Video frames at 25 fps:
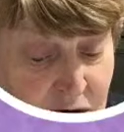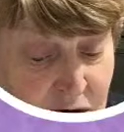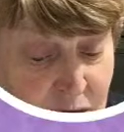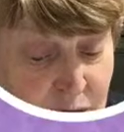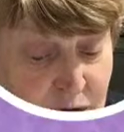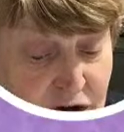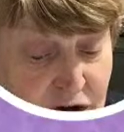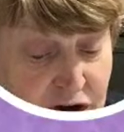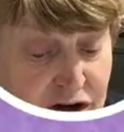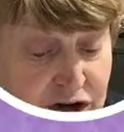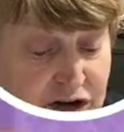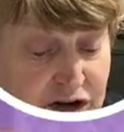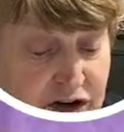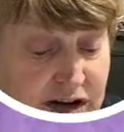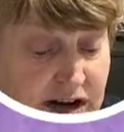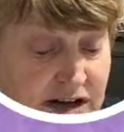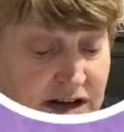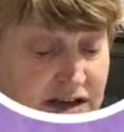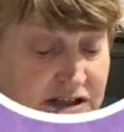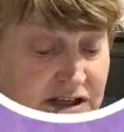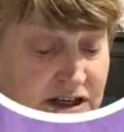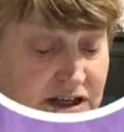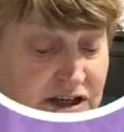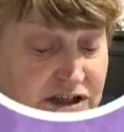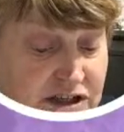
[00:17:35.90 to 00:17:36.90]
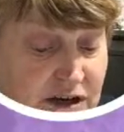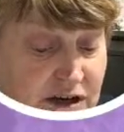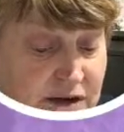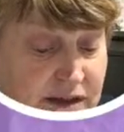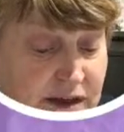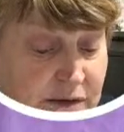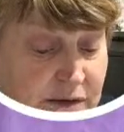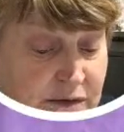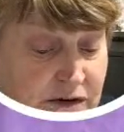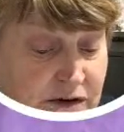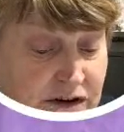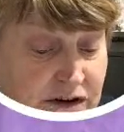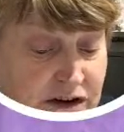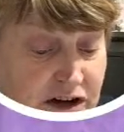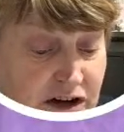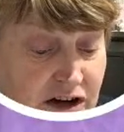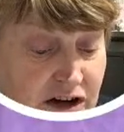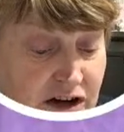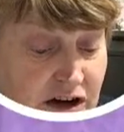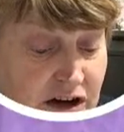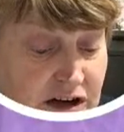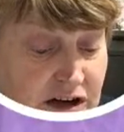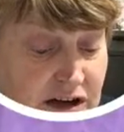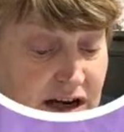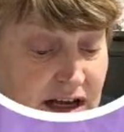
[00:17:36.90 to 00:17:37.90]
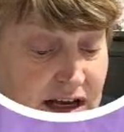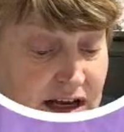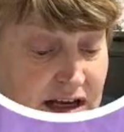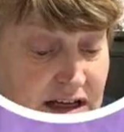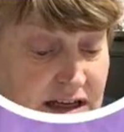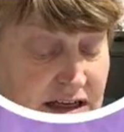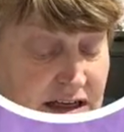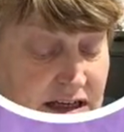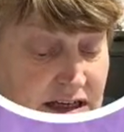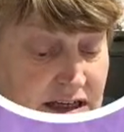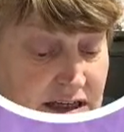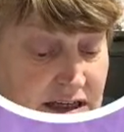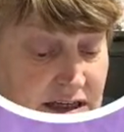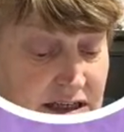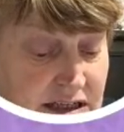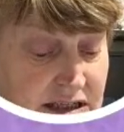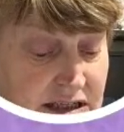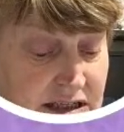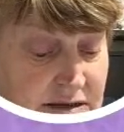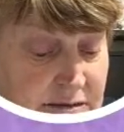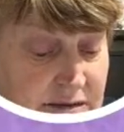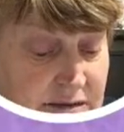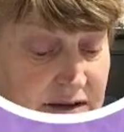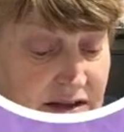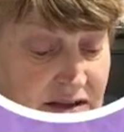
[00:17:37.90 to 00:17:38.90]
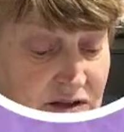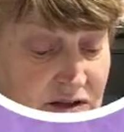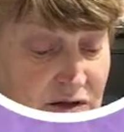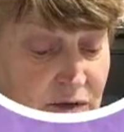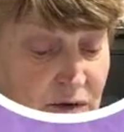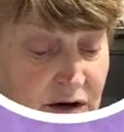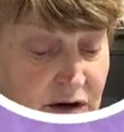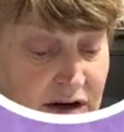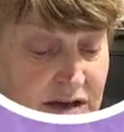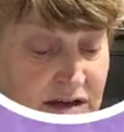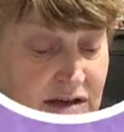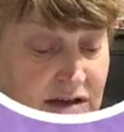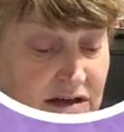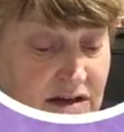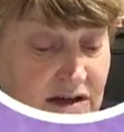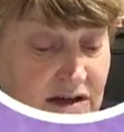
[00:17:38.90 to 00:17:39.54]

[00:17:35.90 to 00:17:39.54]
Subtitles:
We could actually show that one on a card layer, but it's quite